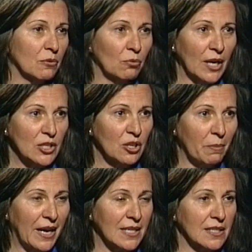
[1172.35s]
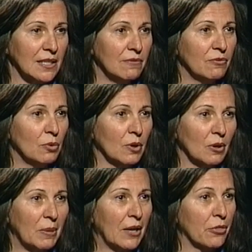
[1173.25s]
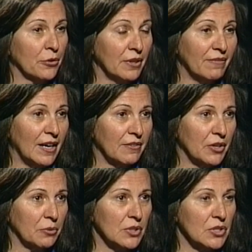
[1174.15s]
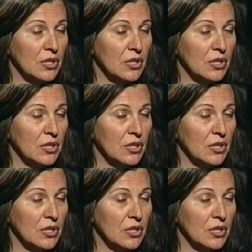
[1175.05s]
range capacity for about 3,500.